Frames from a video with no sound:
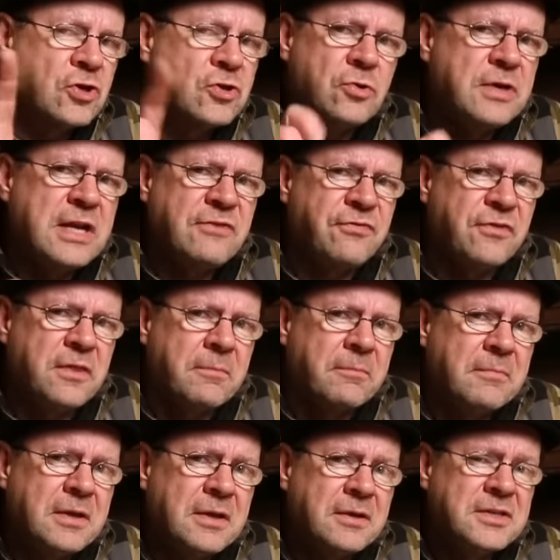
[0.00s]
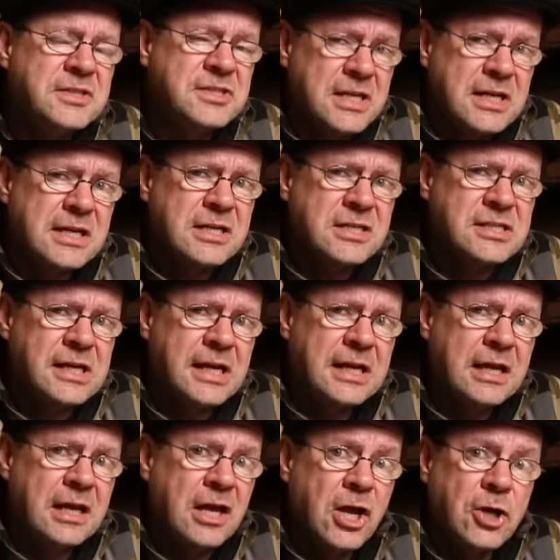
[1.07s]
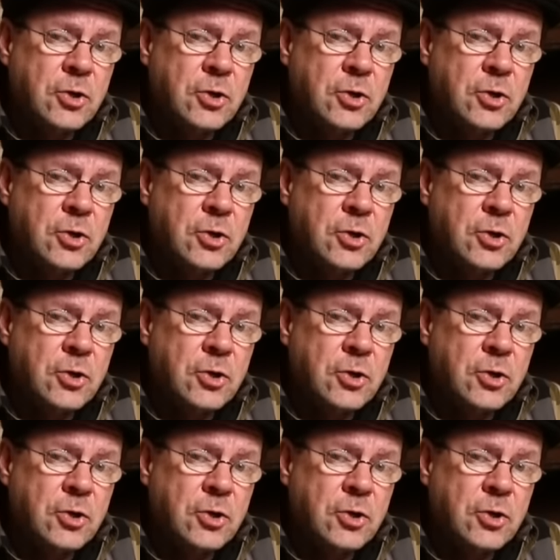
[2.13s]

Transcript: No need for them. Seriously,